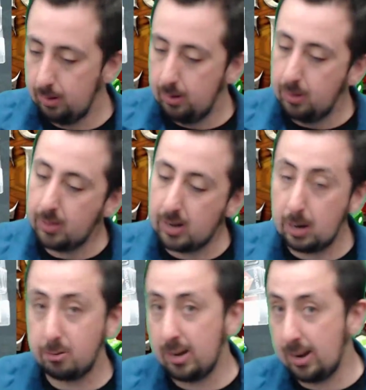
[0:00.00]
The
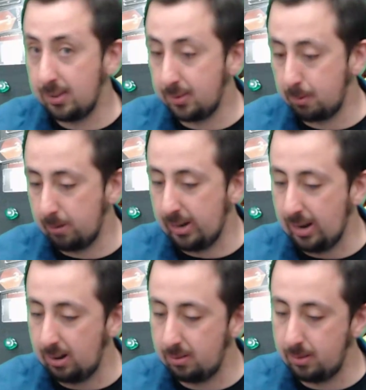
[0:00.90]
goblin has 3
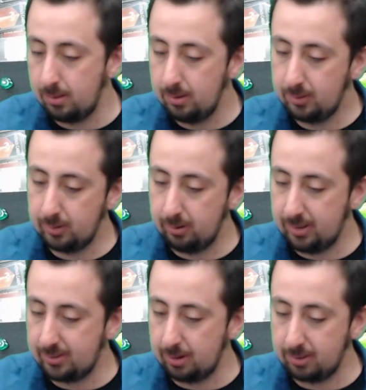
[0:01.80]
health, so
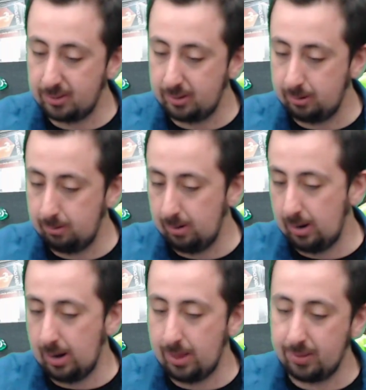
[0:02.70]
it's down to 2,
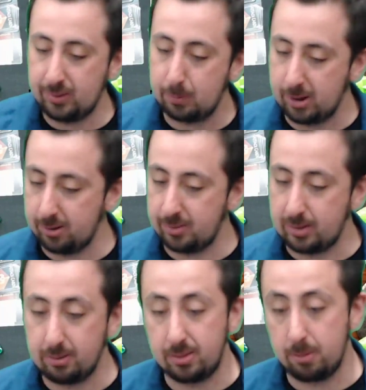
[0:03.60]
and the spider is
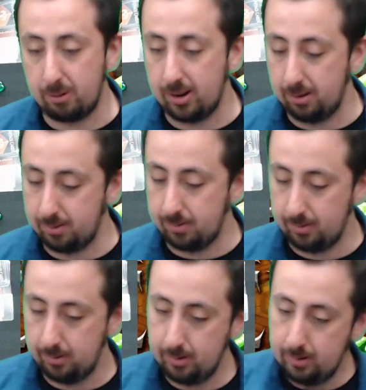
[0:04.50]
down to 3 health.
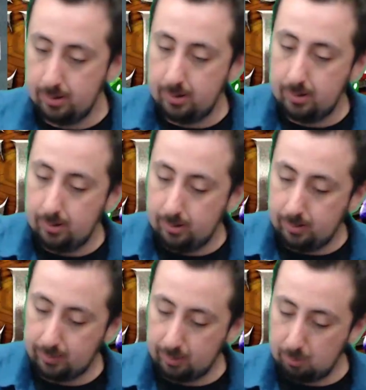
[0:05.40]

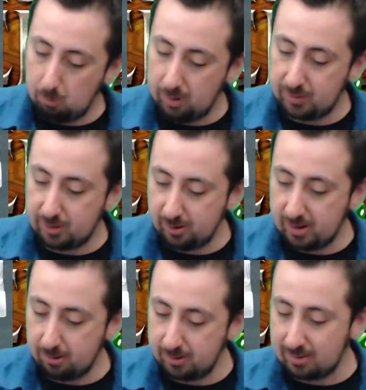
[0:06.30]
So once your
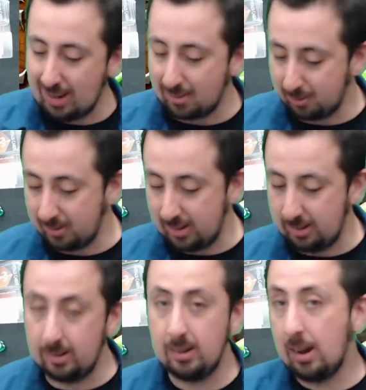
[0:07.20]
hero's attacks are
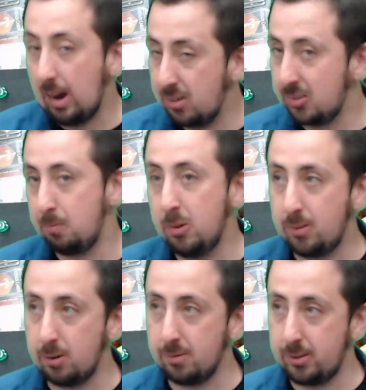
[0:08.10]
done, I just move
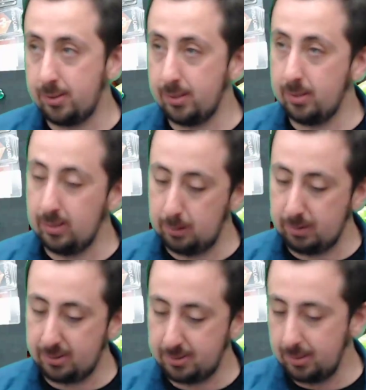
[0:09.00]
it over to a little
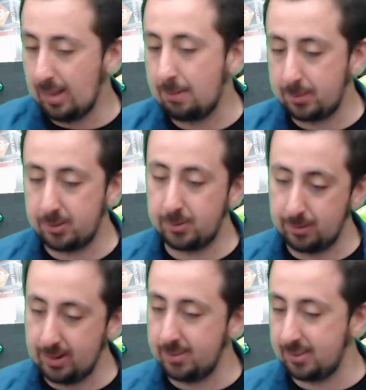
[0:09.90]
bit to the left to show
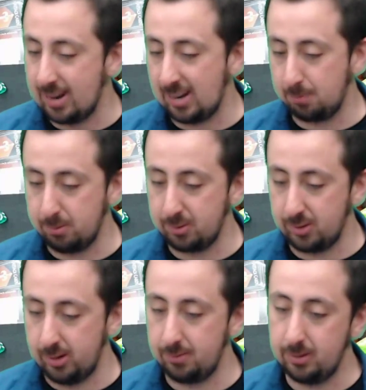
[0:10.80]
that its attack's been resolved.